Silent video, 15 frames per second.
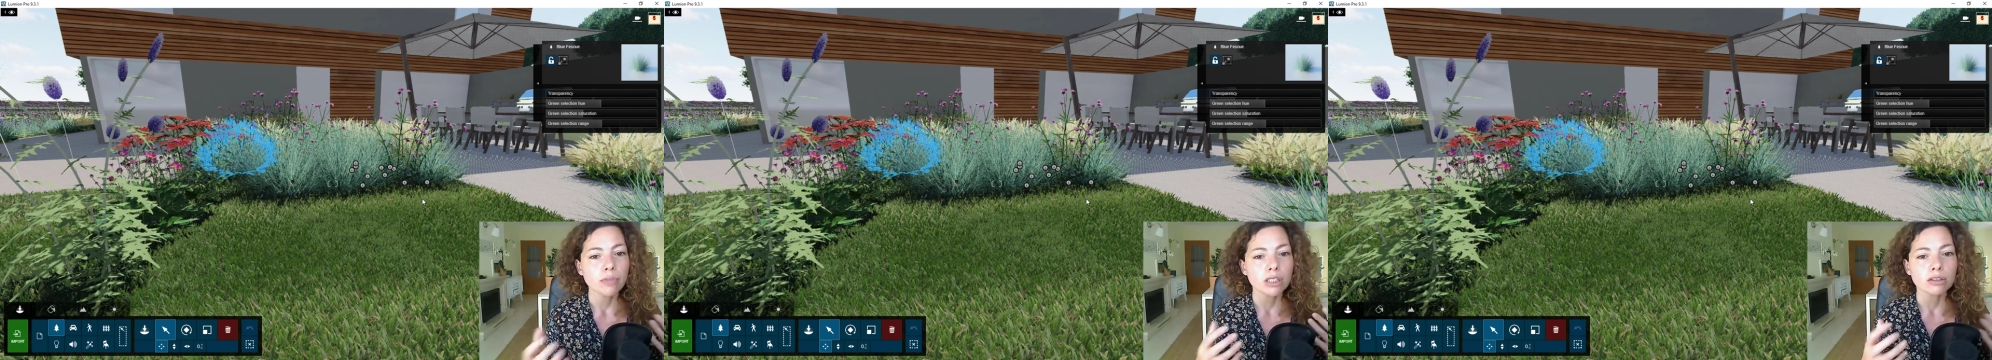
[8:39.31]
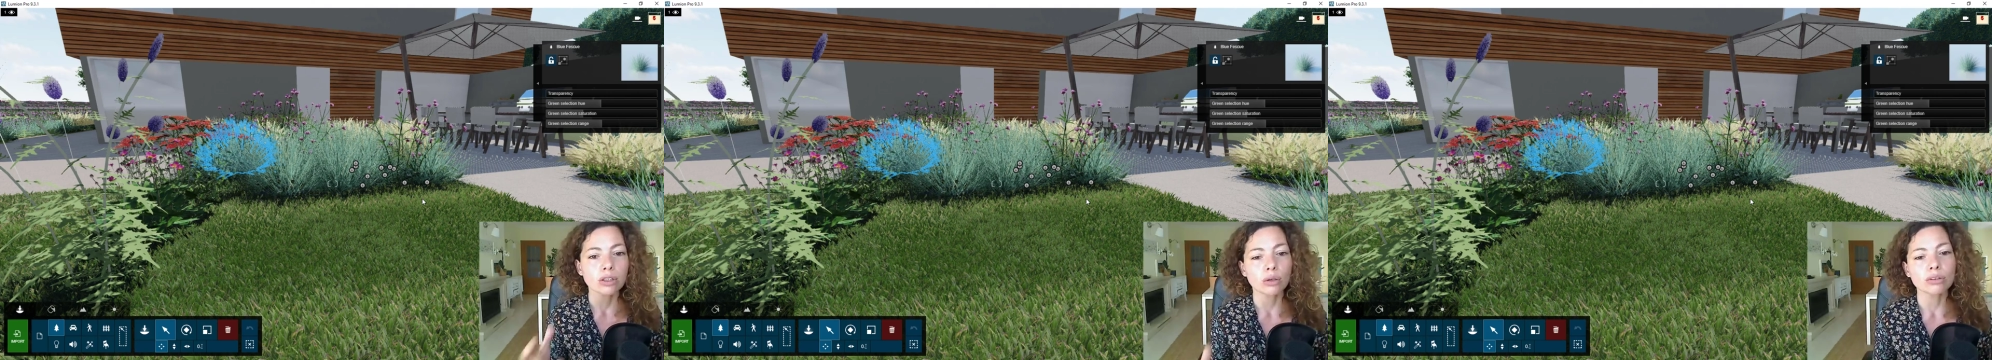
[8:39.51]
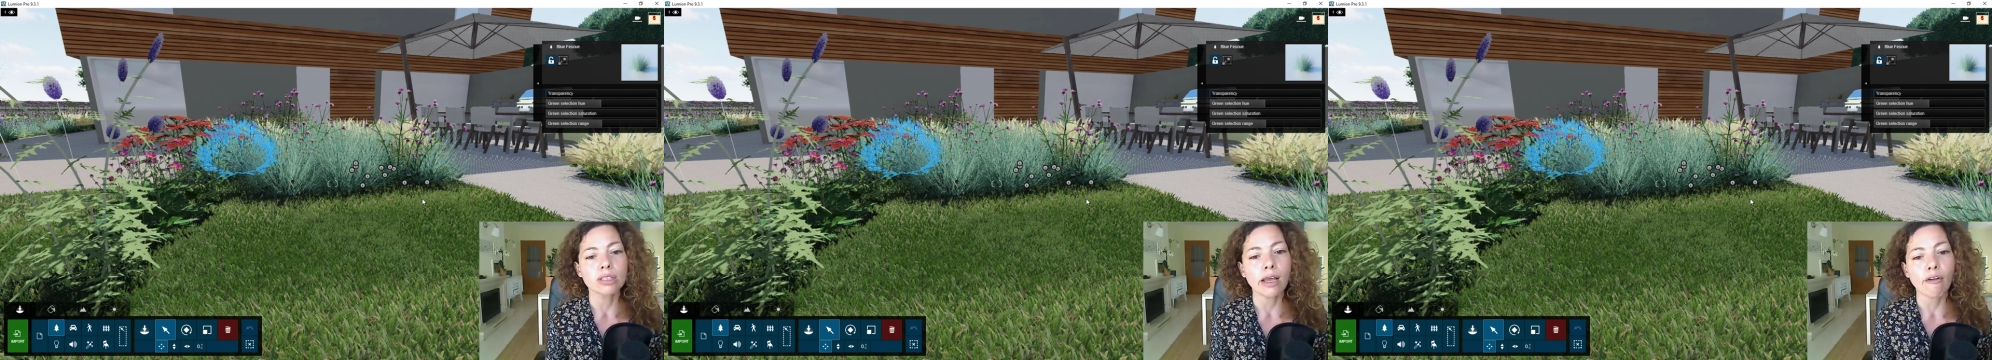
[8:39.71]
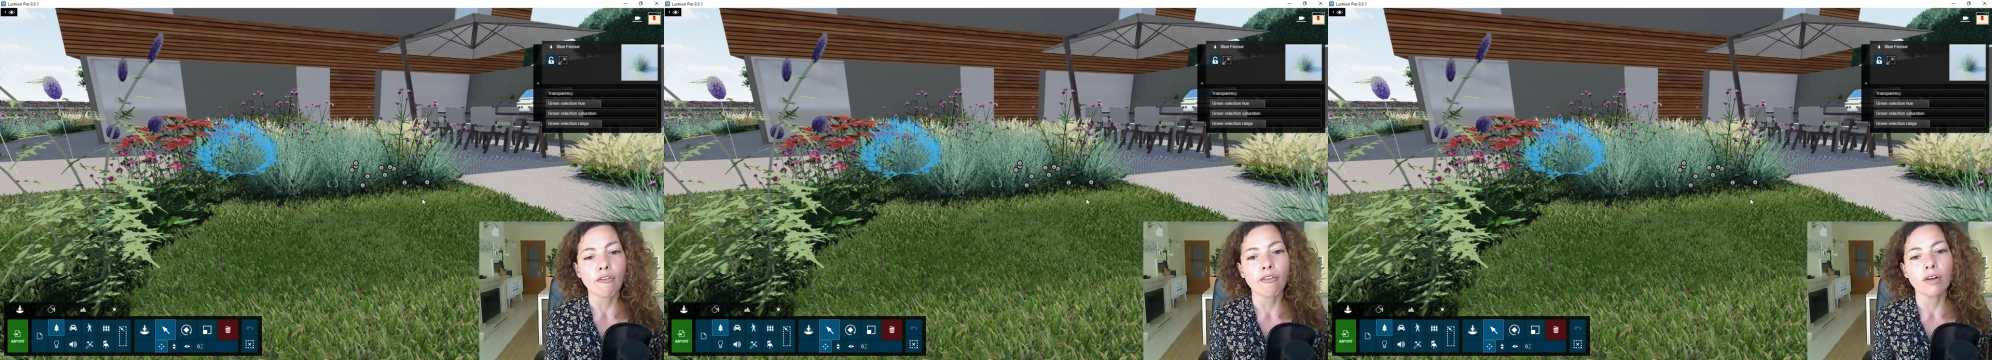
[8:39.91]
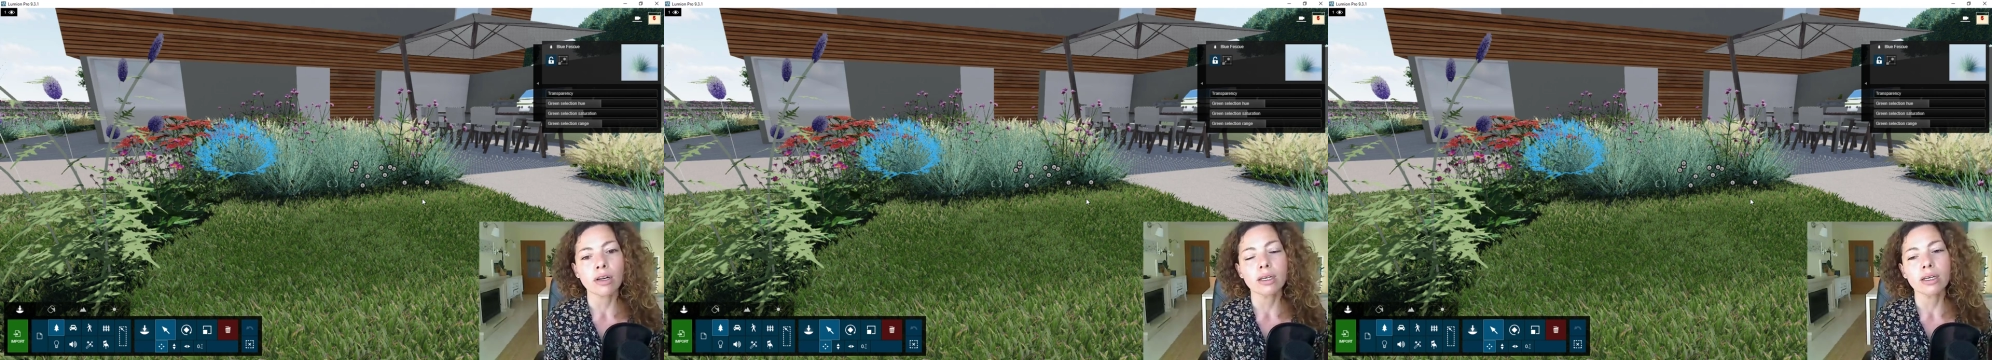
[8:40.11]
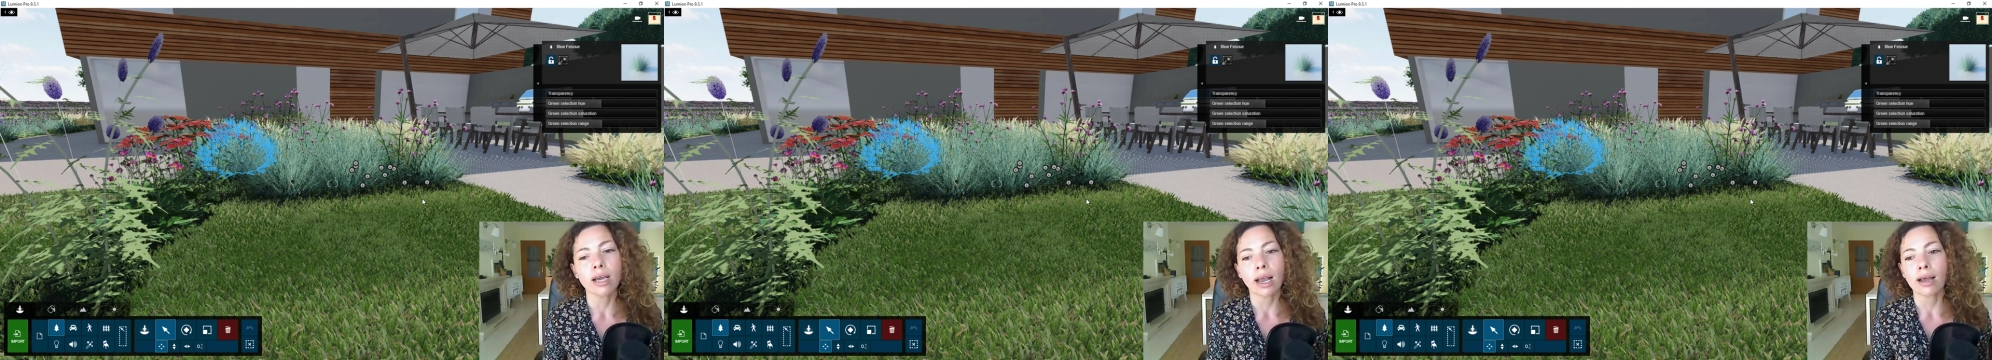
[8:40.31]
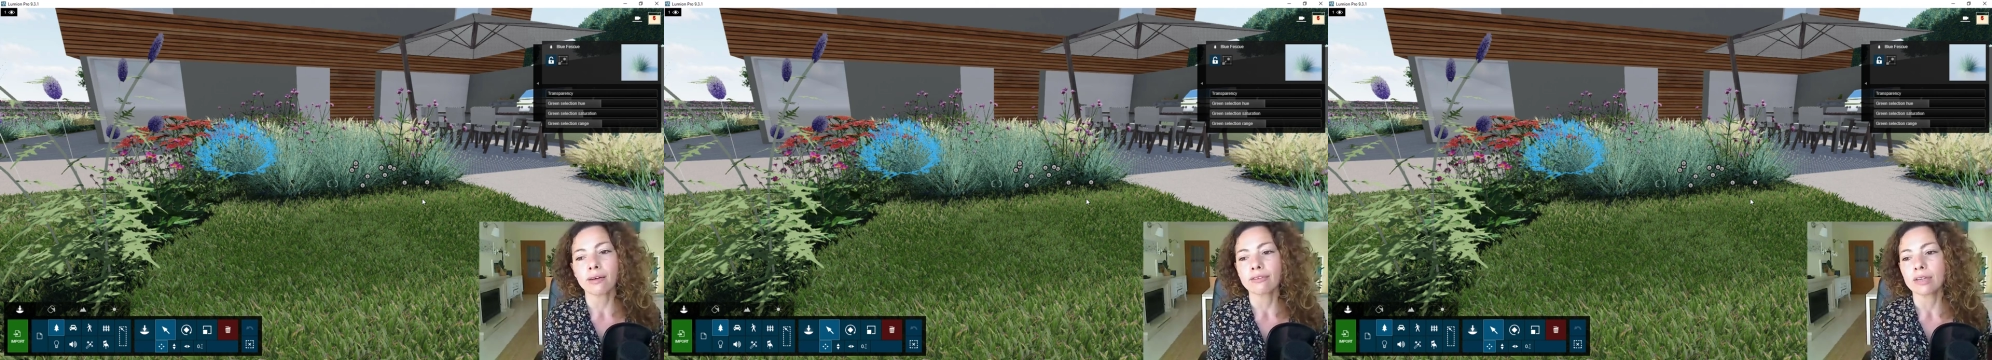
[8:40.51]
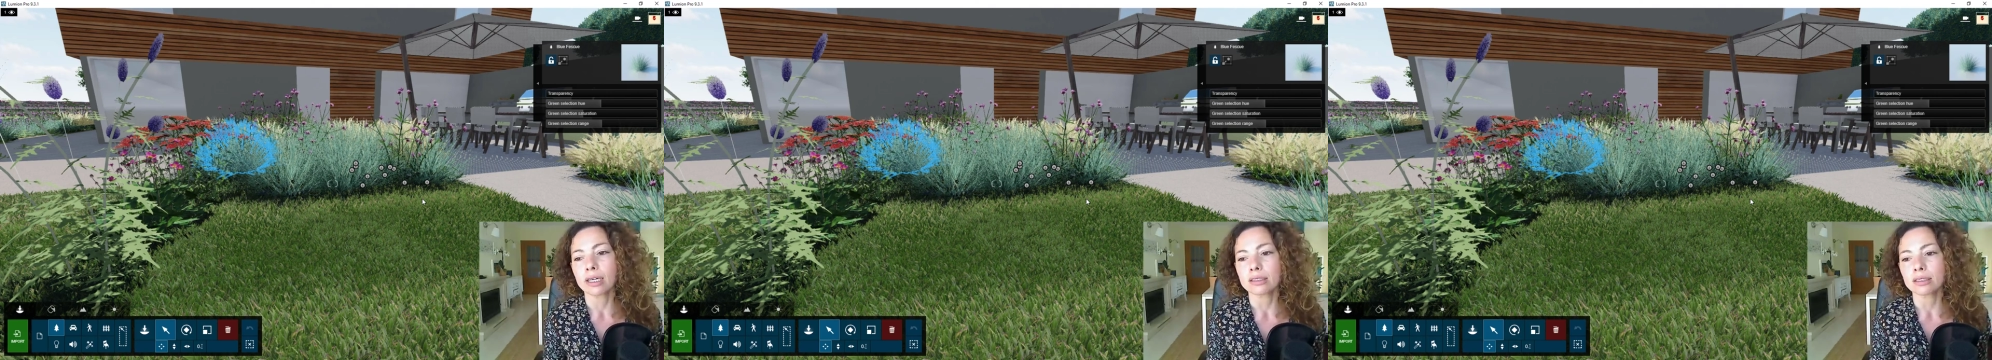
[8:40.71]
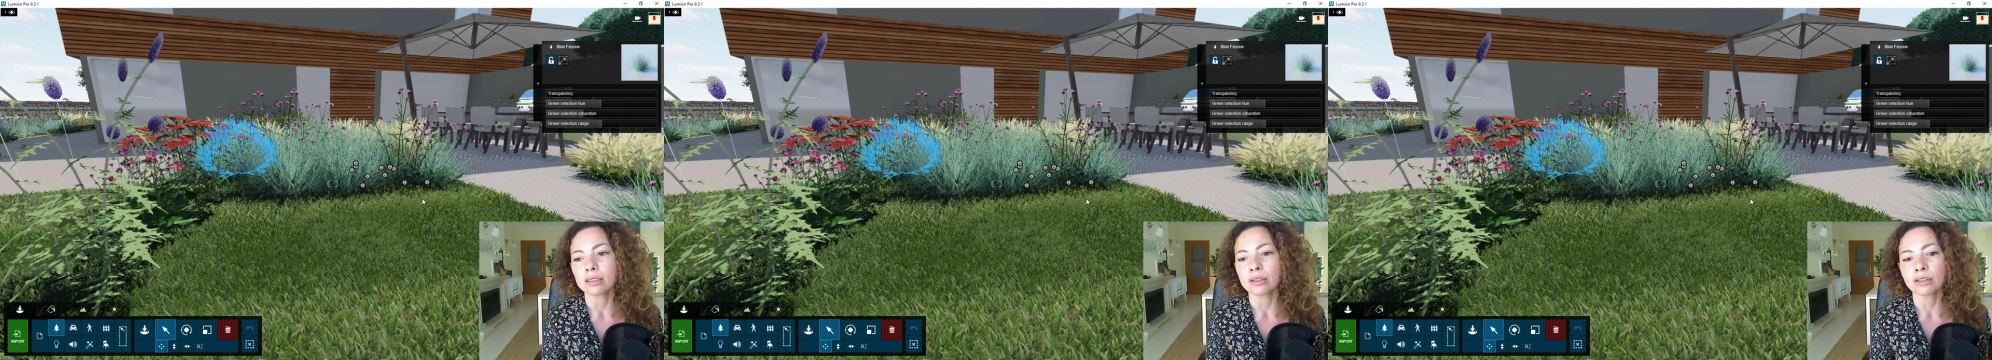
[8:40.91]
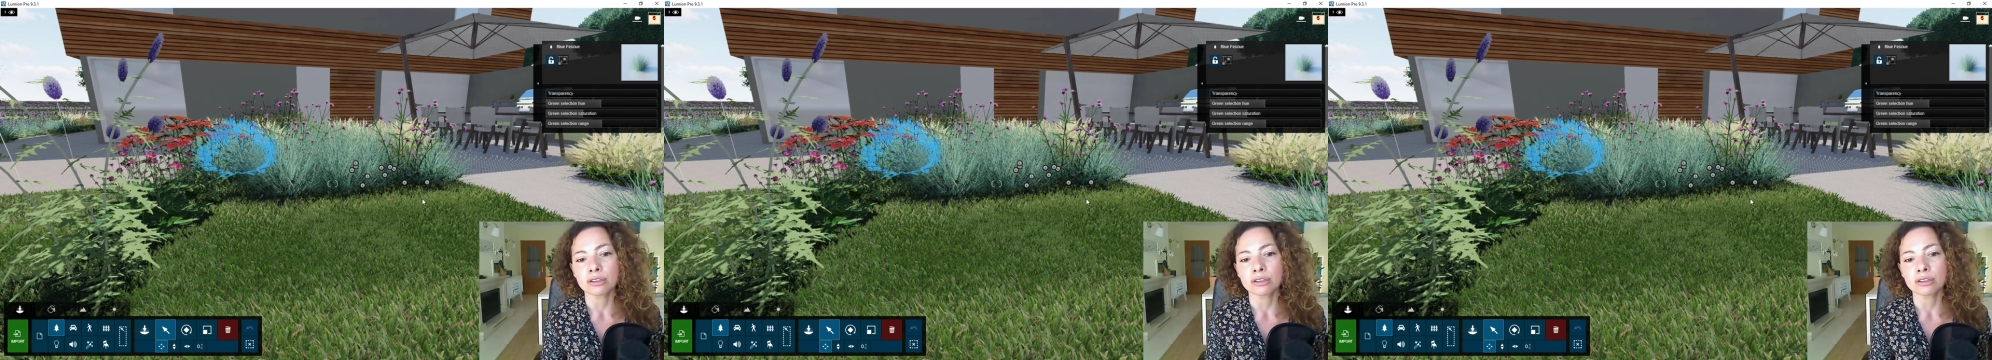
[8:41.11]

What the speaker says: so definitely have that in